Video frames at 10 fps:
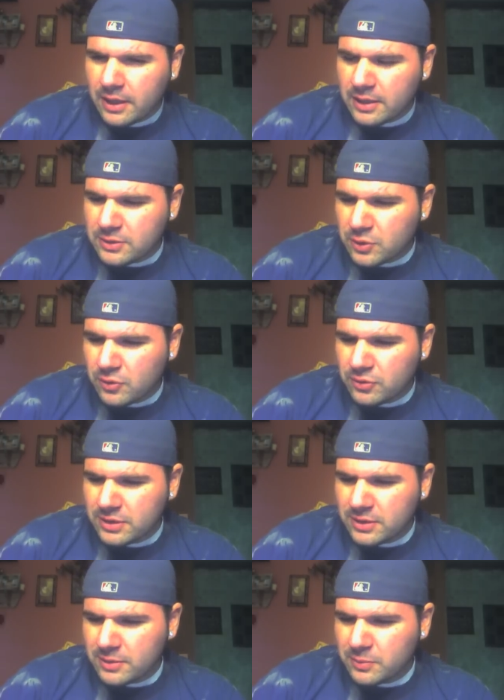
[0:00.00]
and
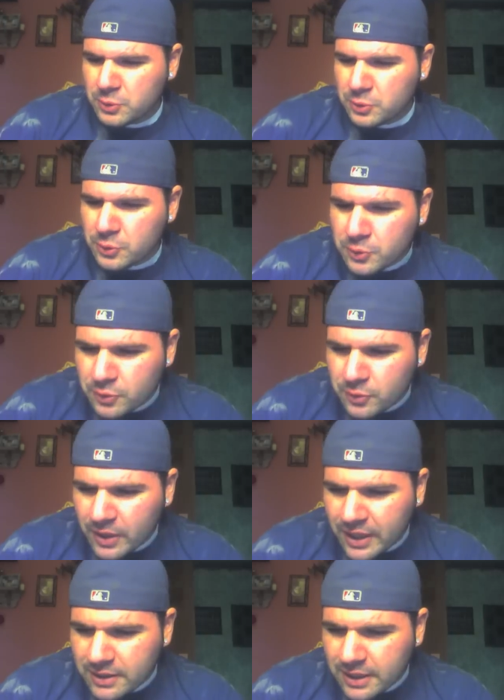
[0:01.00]
told him to,
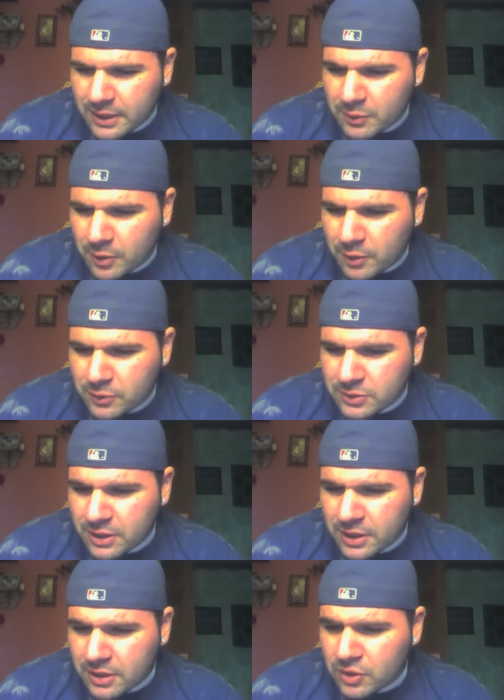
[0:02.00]
and I quote,
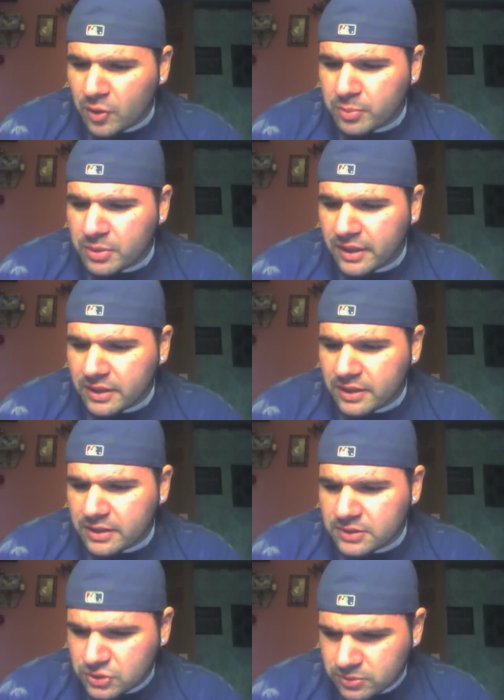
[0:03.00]
go play
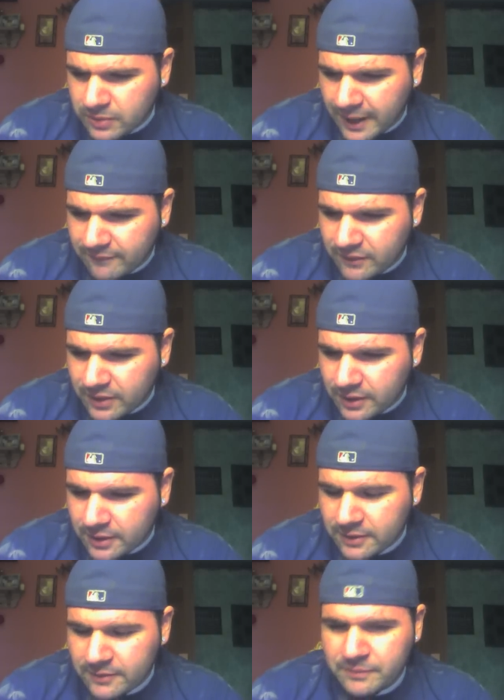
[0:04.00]
in traffic.
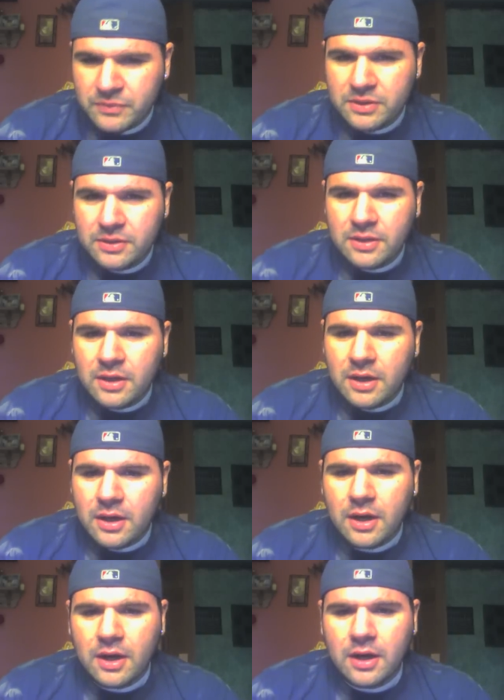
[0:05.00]

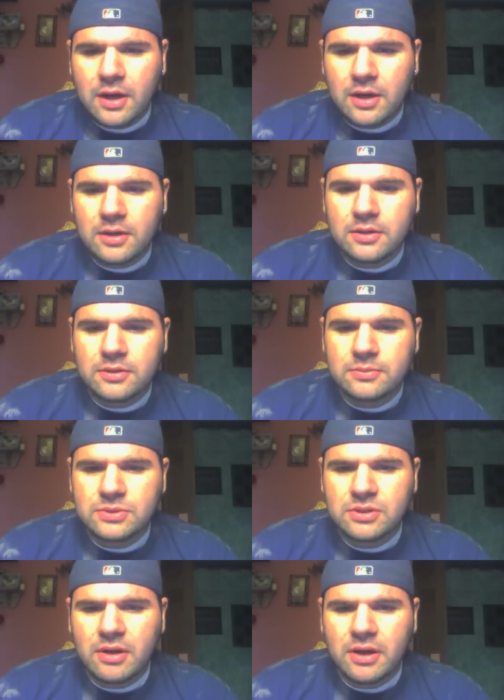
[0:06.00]

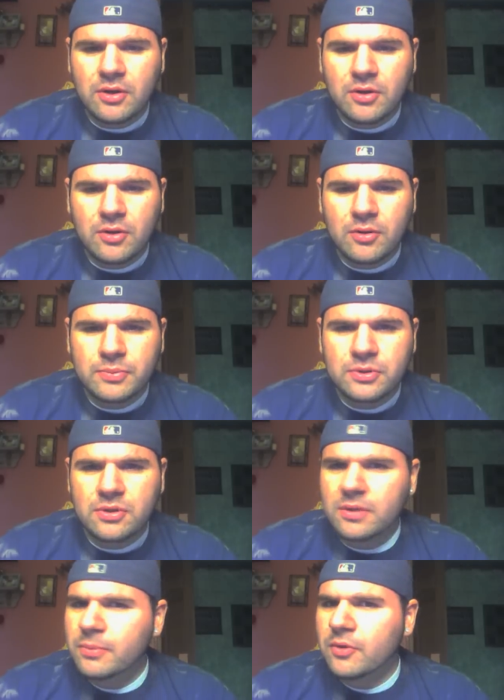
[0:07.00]
Um, so I hope
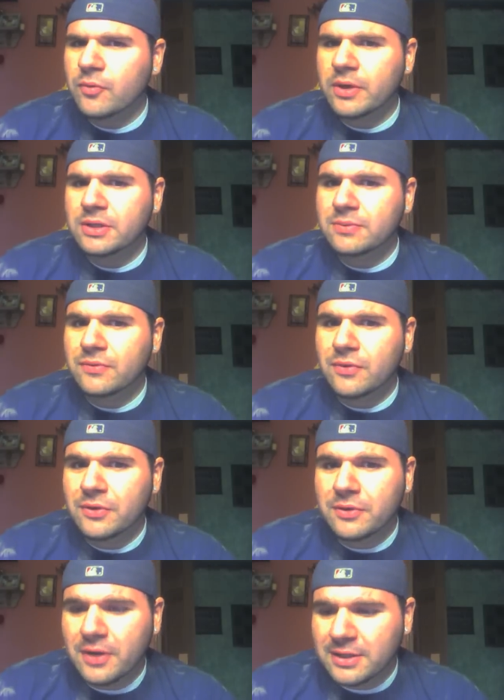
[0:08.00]
you look both ways
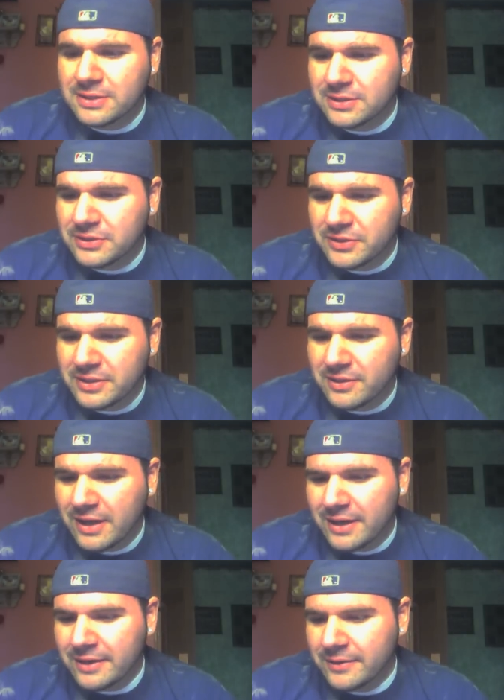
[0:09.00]
before you cross the street,
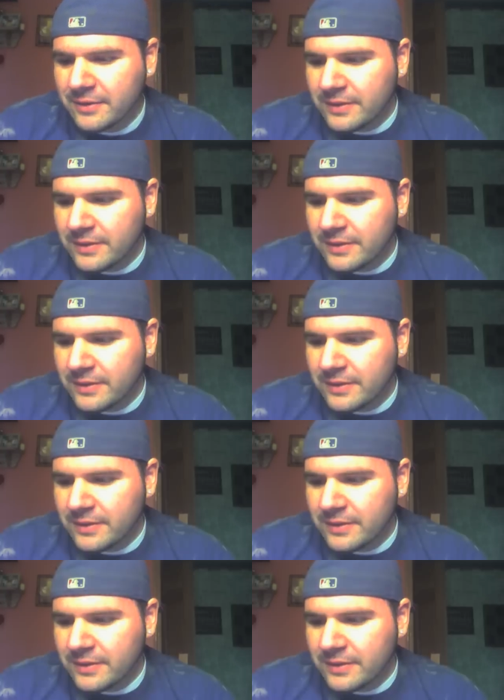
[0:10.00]
Greg.